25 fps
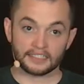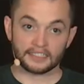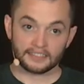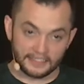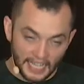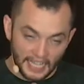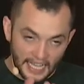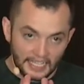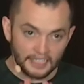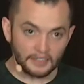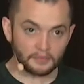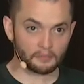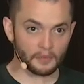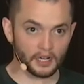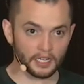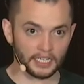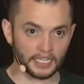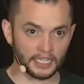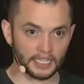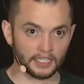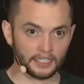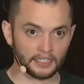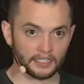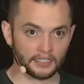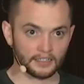Take
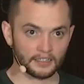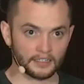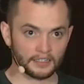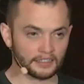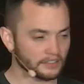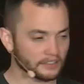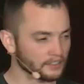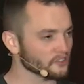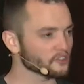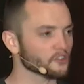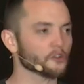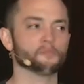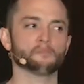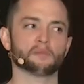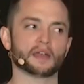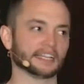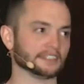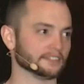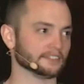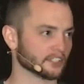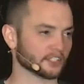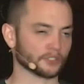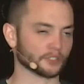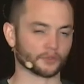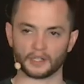money, it's no bait
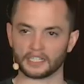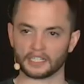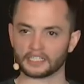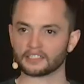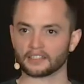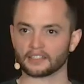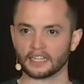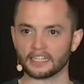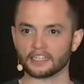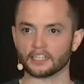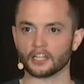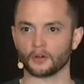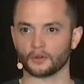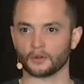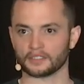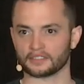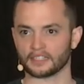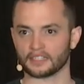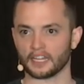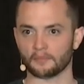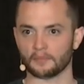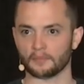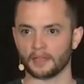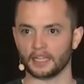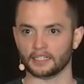and switch, they know it's
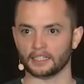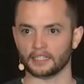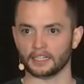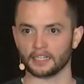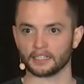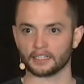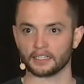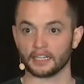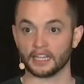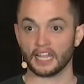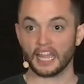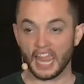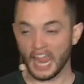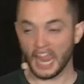not made yet,